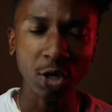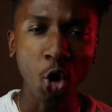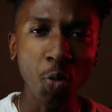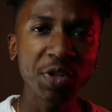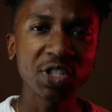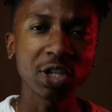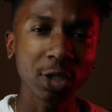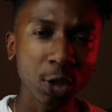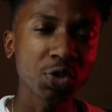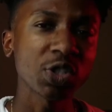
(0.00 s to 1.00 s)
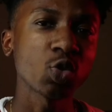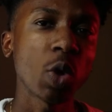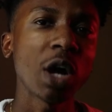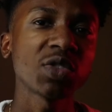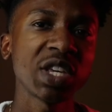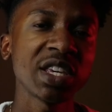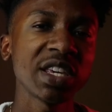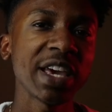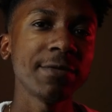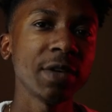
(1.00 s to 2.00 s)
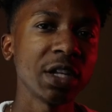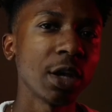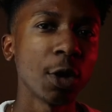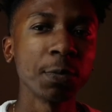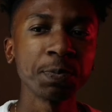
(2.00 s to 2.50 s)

opens and closes while taking a video.